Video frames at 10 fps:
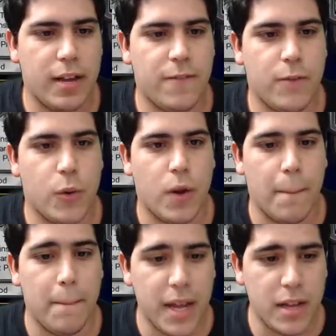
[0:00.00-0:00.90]
you're a
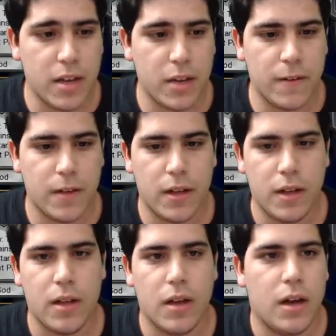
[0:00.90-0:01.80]
minion,
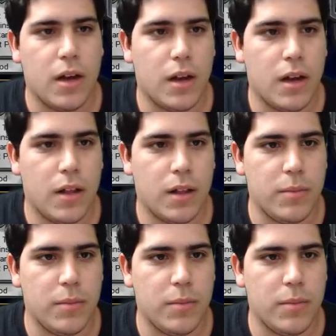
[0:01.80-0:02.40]
let me